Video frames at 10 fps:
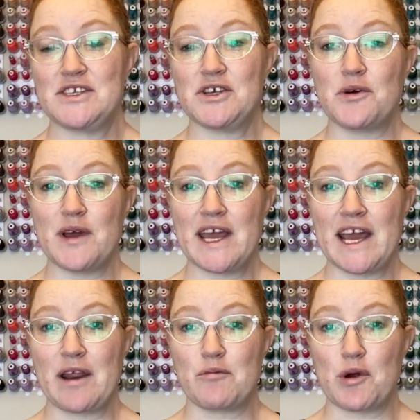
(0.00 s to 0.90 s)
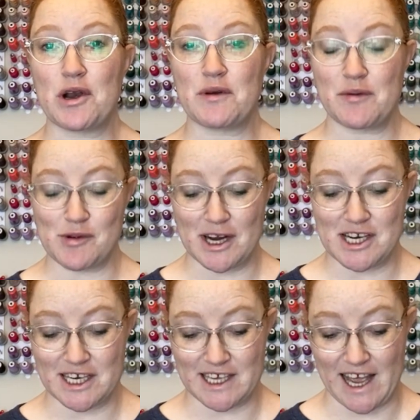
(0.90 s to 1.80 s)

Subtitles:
sewing and embroidery projects.